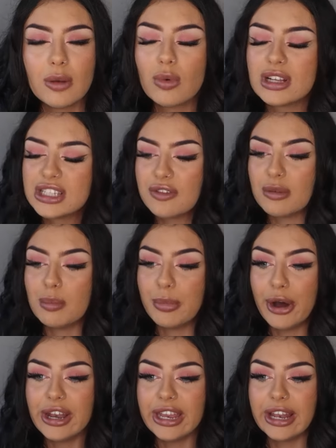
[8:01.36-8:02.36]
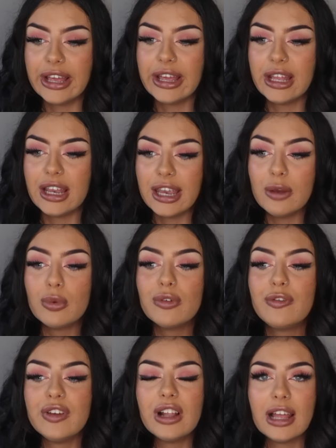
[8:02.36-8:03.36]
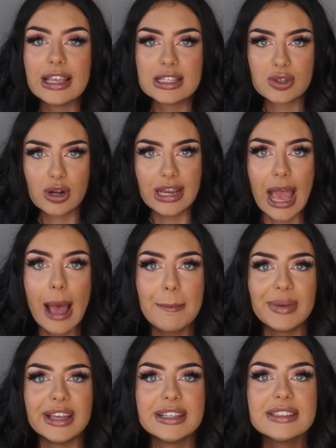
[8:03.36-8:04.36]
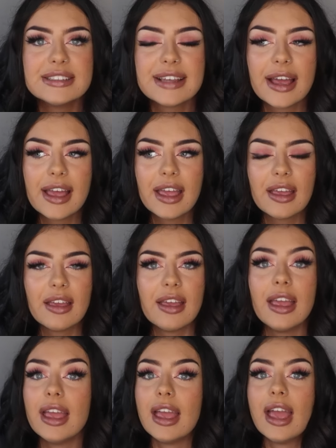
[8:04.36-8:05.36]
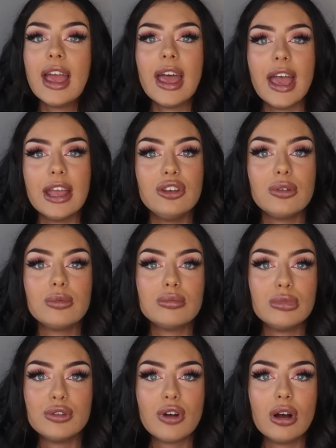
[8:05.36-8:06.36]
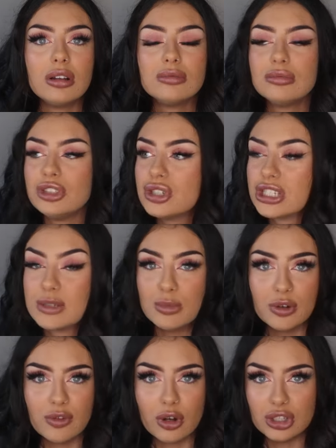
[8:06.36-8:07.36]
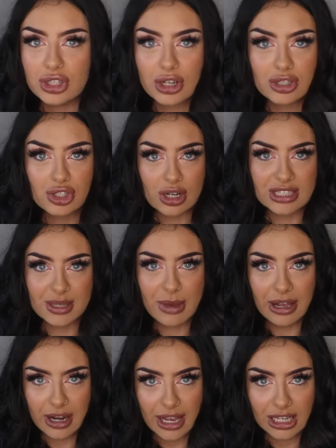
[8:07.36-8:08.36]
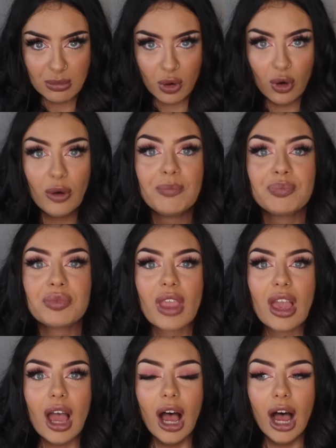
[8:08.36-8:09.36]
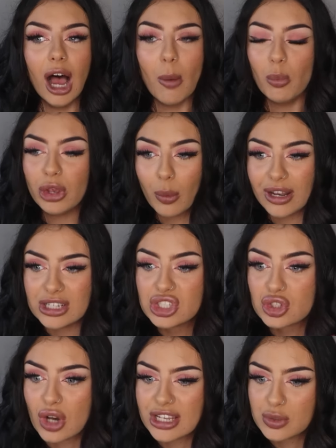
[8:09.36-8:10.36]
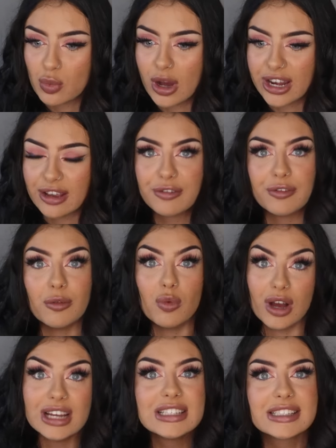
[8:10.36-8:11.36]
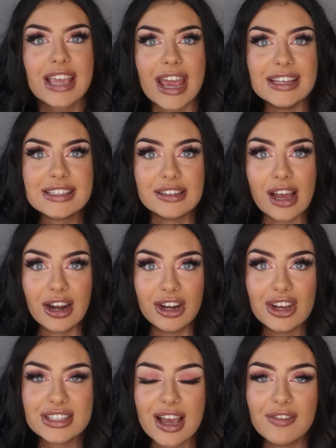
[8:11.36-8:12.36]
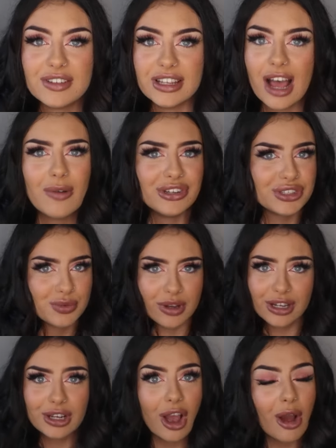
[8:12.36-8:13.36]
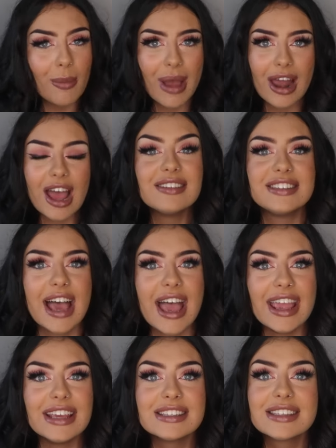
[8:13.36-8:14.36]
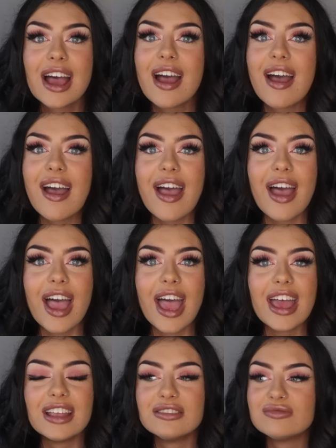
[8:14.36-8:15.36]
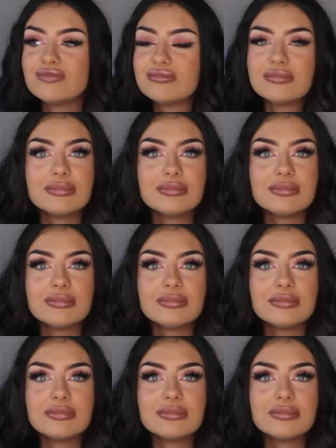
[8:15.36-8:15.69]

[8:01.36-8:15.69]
And once you've embodied it, it will feel like it's already happened and you move on. You just move on. You don't stress about it anymore. Um, we don't want to stress what if worst case scenarios after that. We just want to go about our days and